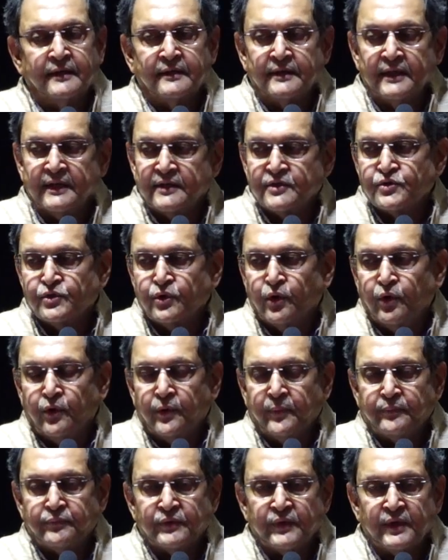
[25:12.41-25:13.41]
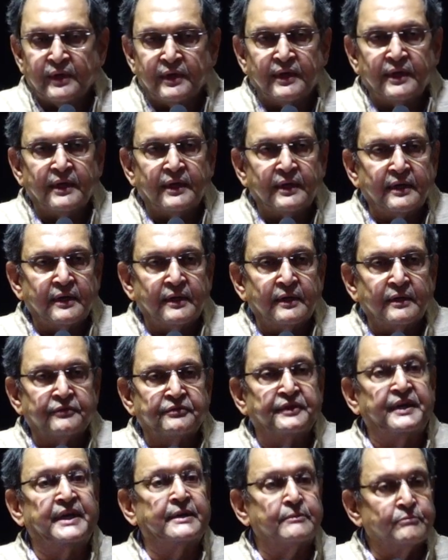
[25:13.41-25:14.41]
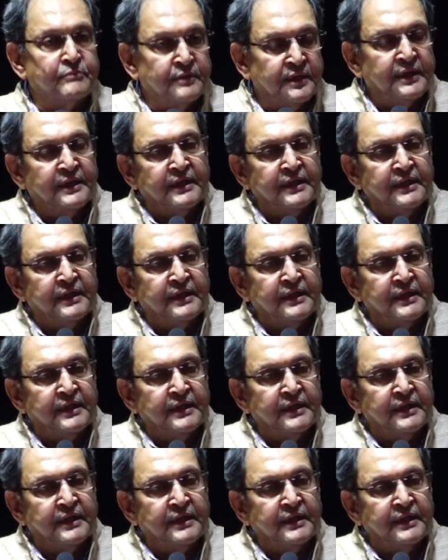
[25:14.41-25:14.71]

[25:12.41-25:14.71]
there is no freedom,